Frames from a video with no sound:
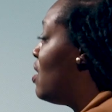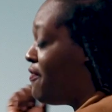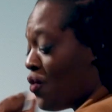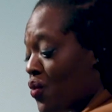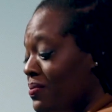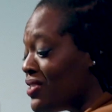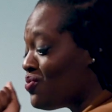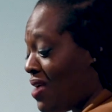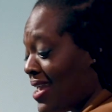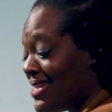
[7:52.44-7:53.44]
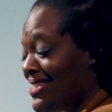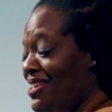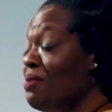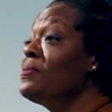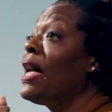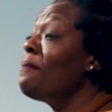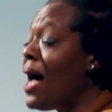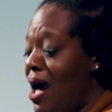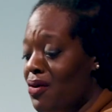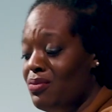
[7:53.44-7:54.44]
uh, for women's rights, black
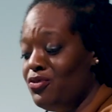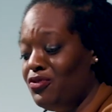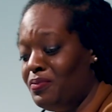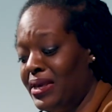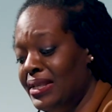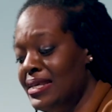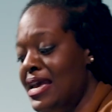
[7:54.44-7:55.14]
power movement,